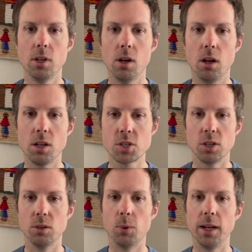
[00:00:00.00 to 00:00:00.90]

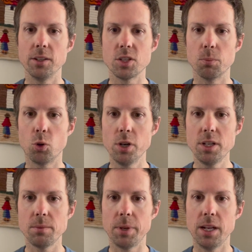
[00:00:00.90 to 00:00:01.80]
Also, while it's important
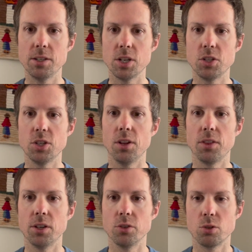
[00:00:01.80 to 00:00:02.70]
to pay attention to
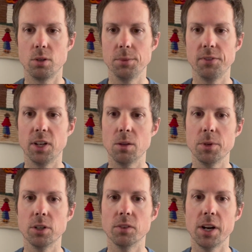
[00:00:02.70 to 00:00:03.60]
thunderstorm
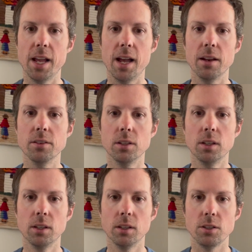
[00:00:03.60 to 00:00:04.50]
development overhead,
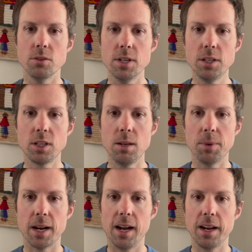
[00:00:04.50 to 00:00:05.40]
you need to keep
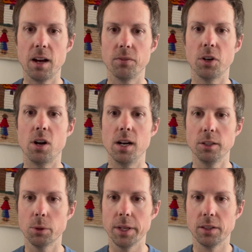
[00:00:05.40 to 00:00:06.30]
an eye out for
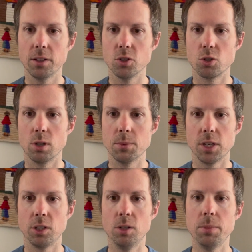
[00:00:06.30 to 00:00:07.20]
ongoing thunderstorms
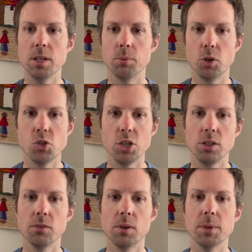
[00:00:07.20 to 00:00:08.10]
that could be approaching
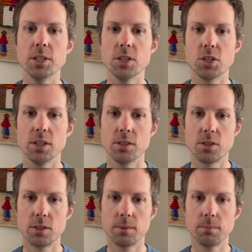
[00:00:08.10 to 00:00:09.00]
you from a distance.